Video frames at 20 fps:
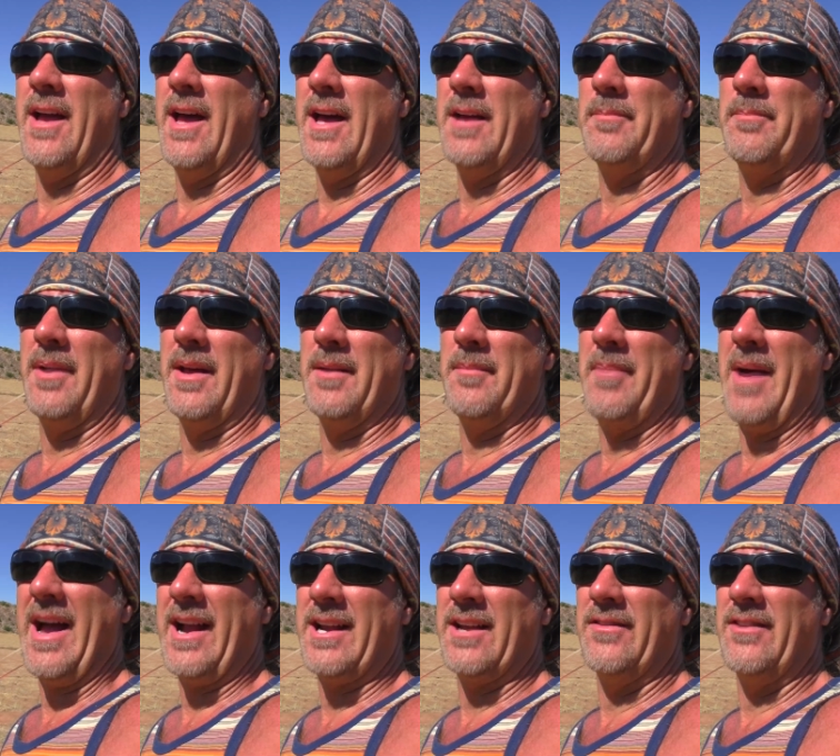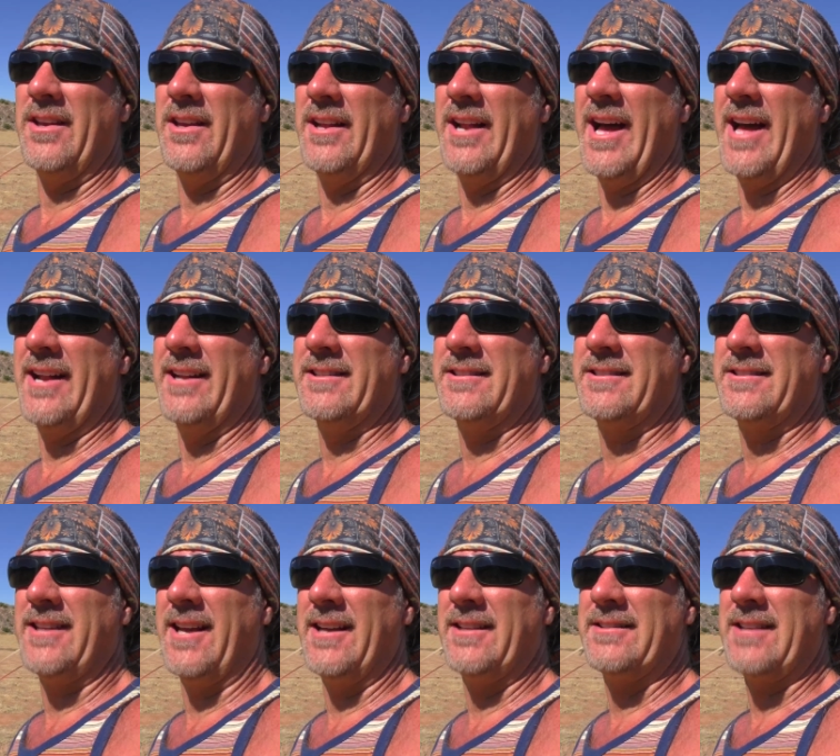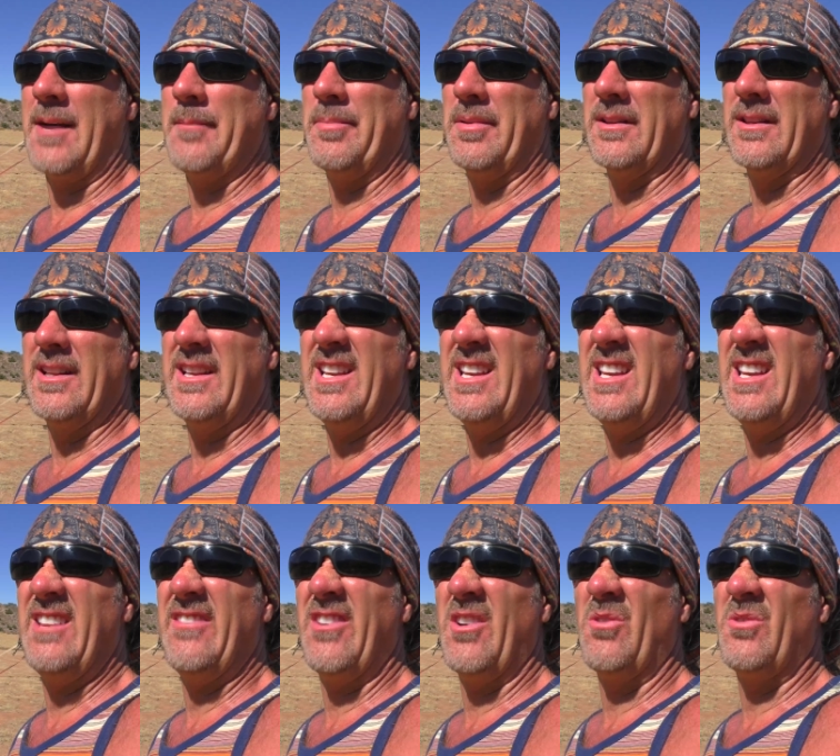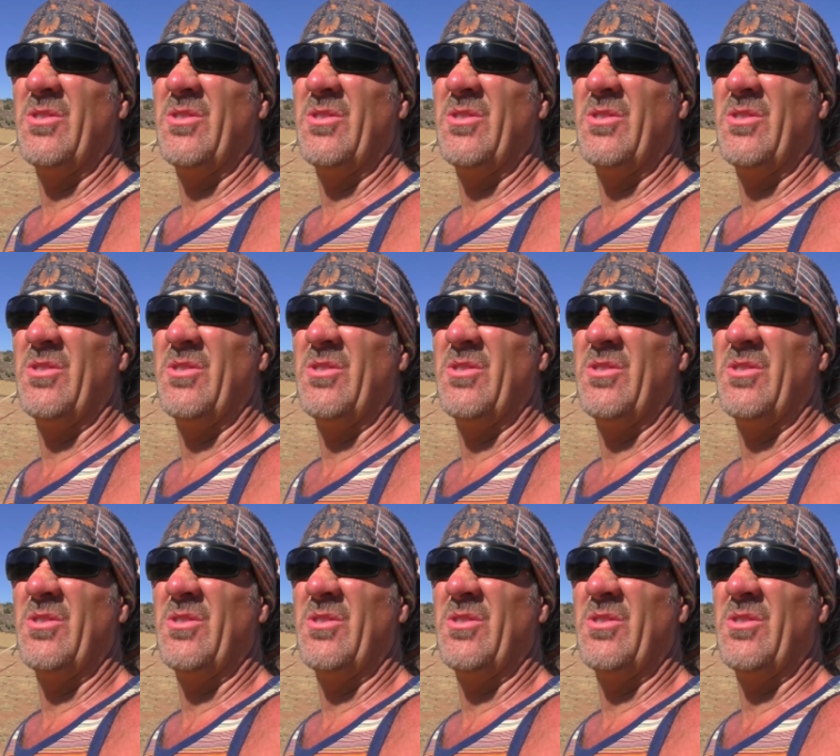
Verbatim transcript: had been back in the United States. I believe it